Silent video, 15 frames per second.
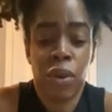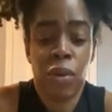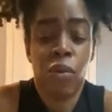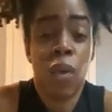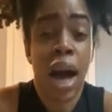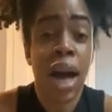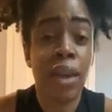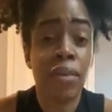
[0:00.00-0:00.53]
your
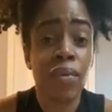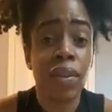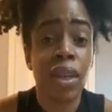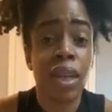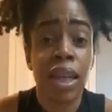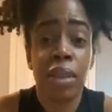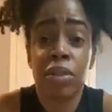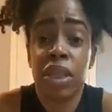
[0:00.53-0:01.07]
wife,
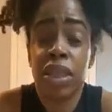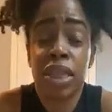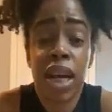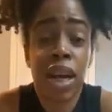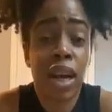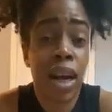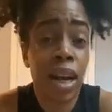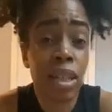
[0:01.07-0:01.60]
if she's
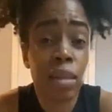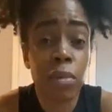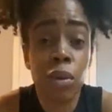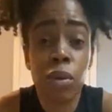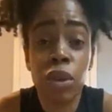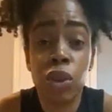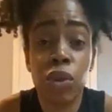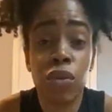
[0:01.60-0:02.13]
not
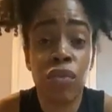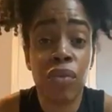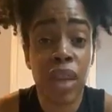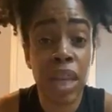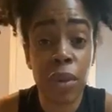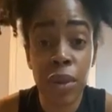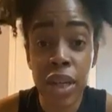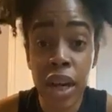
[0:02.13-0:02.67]
comfortable with you
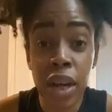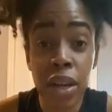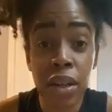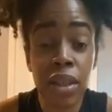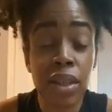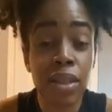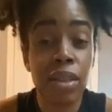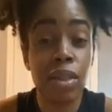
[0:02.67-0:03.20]
fingering
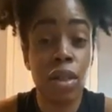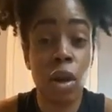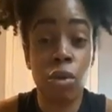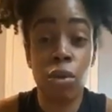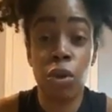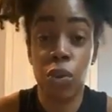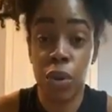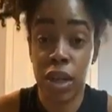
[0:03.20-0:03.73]
her,
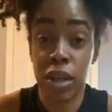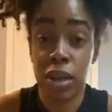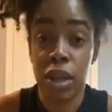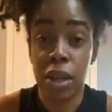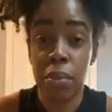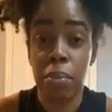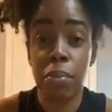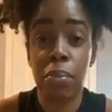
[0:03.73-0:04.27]
don't do it.